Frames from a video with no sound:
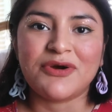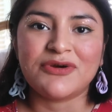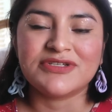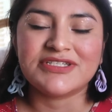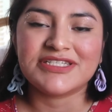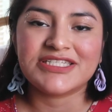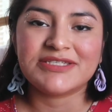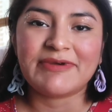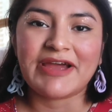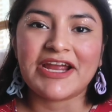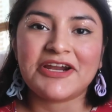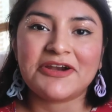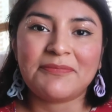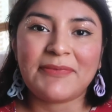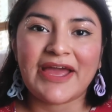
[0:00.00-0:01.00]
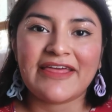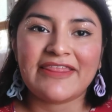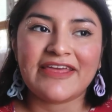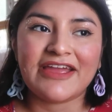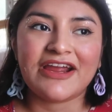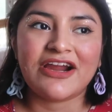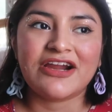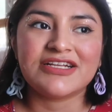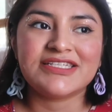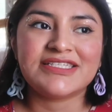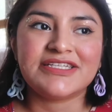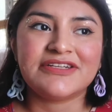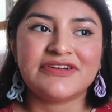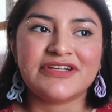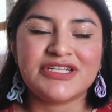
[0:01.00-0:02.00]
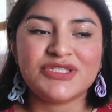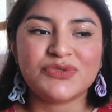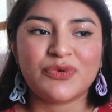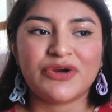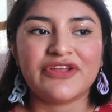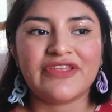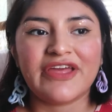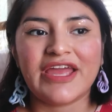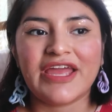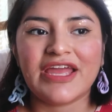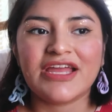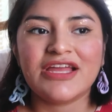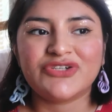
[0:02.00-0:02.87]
most inspired by their series where they